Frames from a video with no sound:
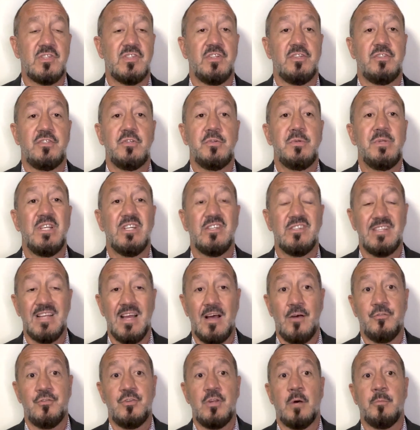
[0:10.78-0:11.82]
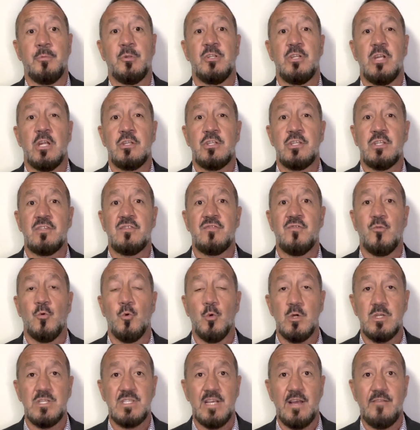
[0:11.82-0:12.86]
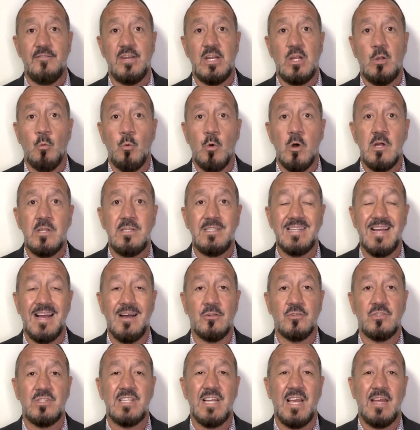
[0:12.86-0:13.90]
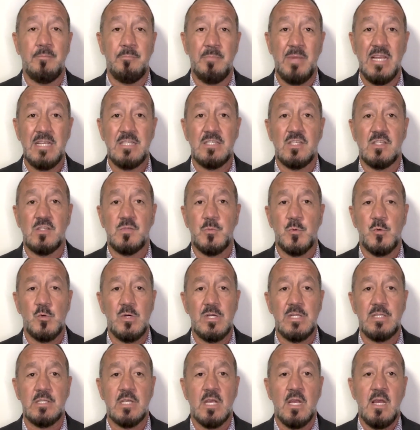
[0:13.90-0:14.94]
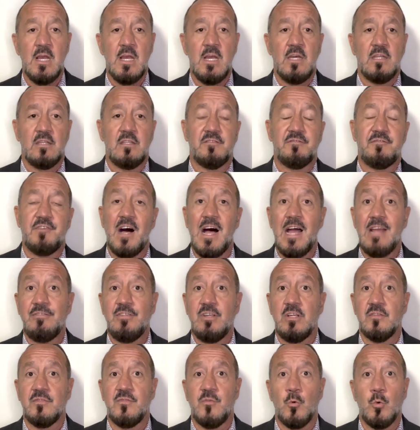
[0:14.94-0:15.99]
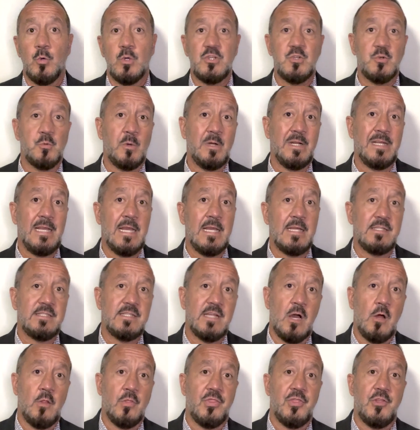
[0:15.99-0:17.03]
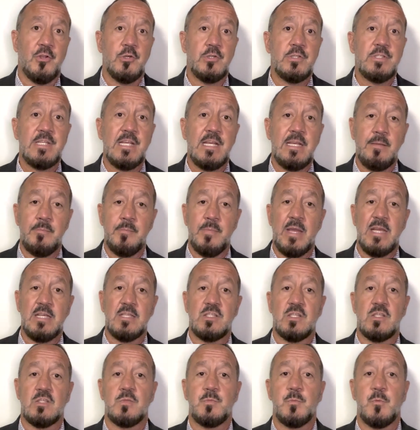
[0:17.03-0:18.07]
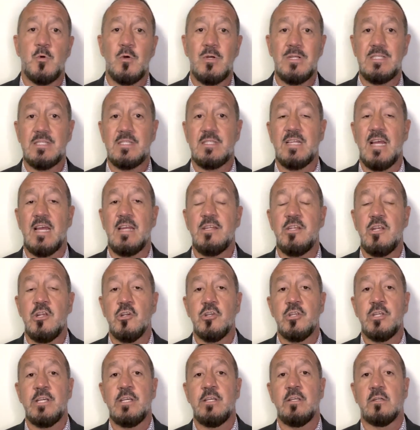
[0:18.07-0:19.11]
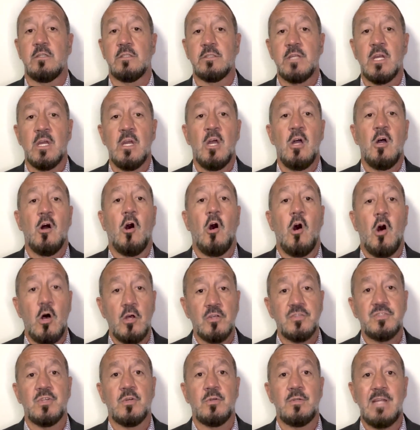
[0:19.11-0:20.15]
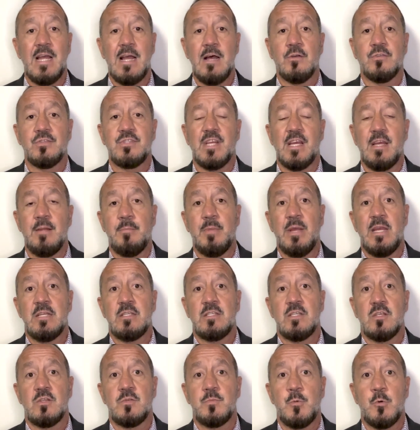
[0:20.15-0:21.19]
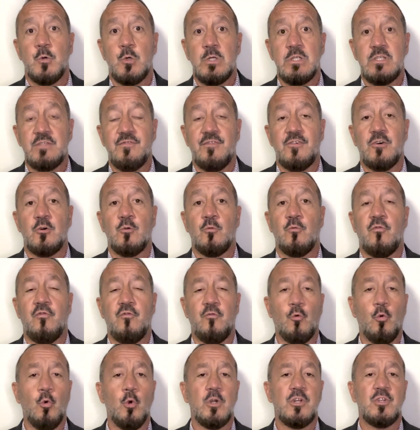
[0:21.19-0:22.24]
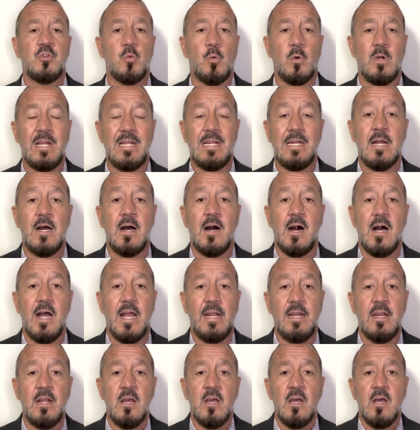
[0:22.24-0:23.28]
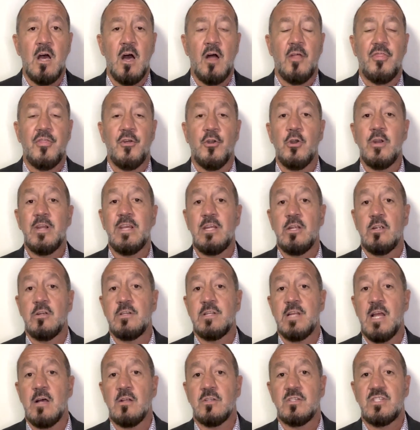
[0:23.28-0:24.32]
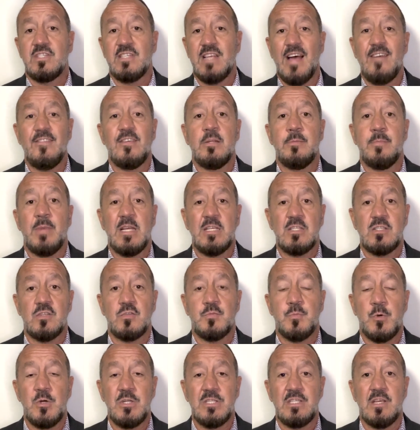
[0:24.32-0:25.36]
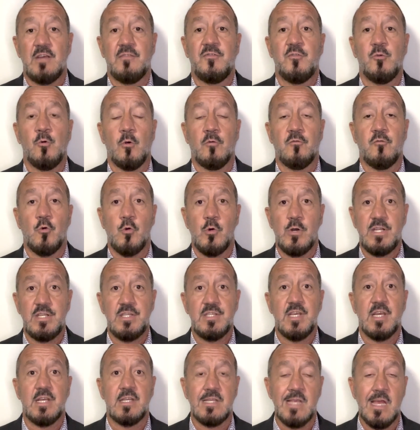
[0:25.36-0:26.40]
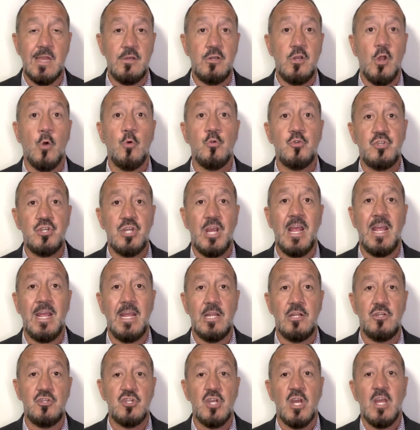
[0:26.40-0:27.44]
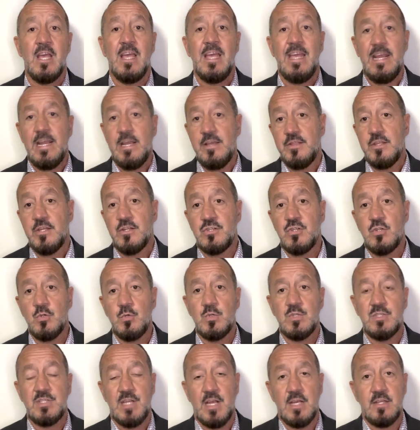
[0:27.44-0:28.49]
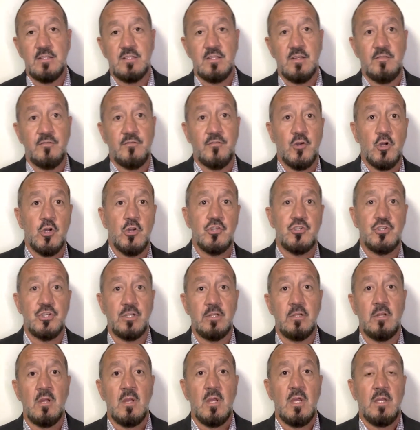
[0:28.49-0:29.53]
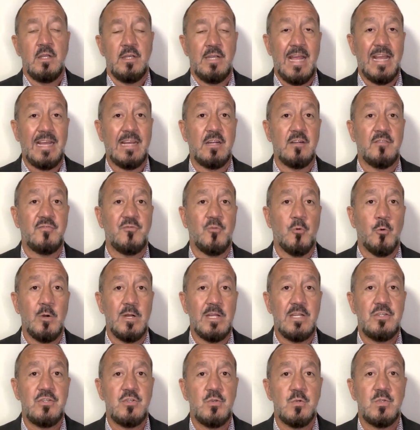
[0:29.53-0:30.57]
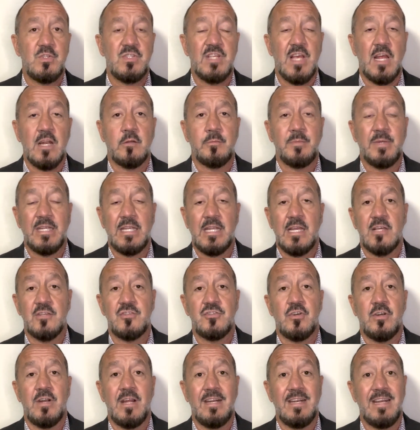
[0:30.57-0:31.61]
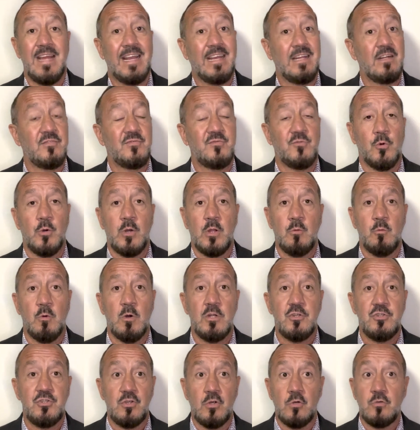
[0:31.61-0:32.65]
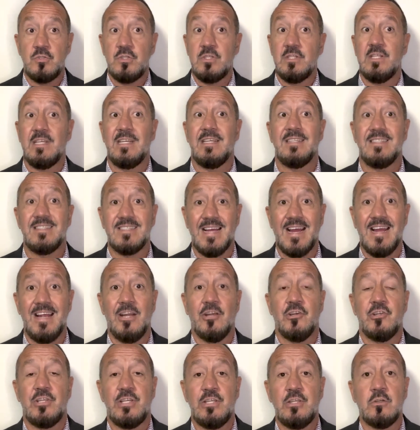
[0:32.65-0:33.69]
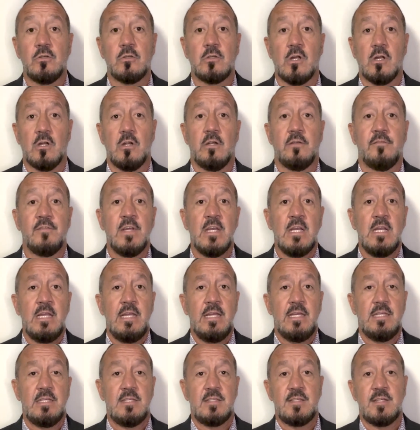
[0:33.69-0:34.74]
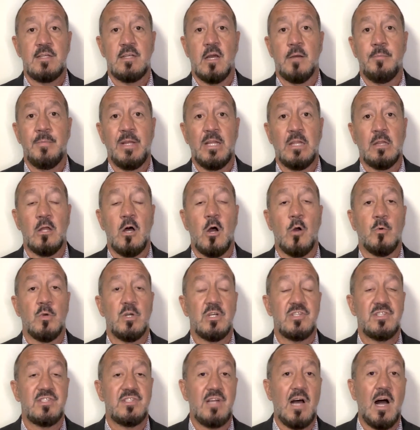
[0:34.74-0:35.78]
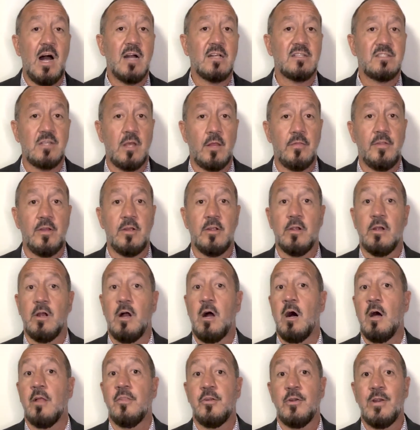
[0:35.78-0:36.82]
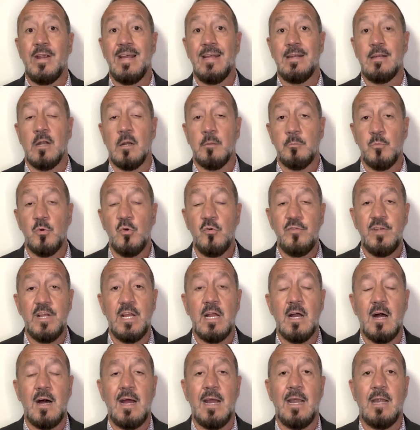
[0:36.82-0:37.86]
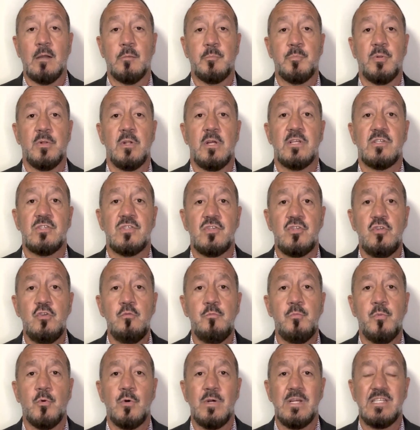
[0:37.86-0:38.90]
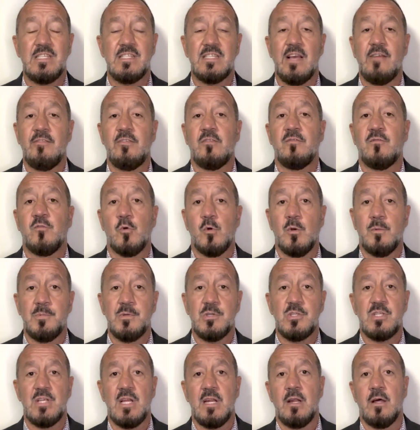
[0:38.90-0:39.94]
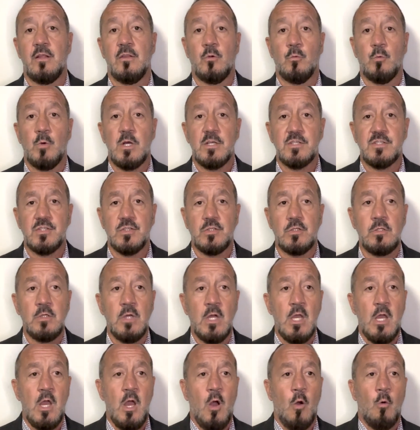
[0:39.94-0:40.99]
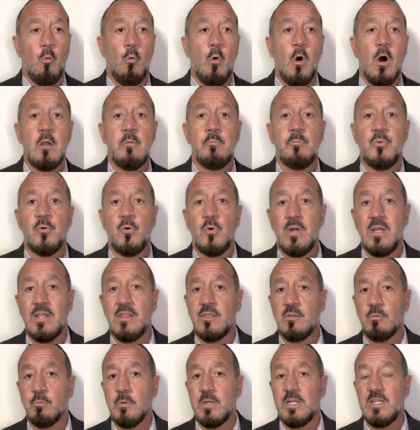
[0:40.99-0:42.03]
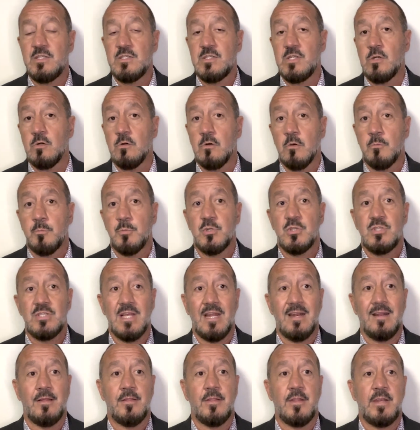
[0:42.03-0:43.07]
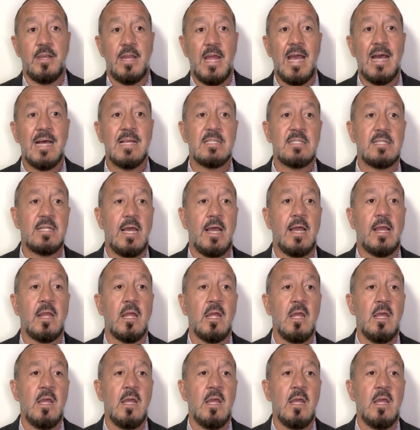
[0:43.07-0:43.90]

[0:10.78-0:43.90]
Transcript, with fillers: The two year down double digits, 471, down 10 basis points. The five year 428, down 13 basis points. 10 year yield, also down 10 basis points, 429. 30 year down 7 basis points at 446, and no change in the 2s 10s inversion Negative 42 settlement yesterday, negative 41 shows you the entire yield curve is coming lower. Stocks, on the other hand, are moving higher, plus 2.74% on the Russell, 1.30% on the NASDAQ.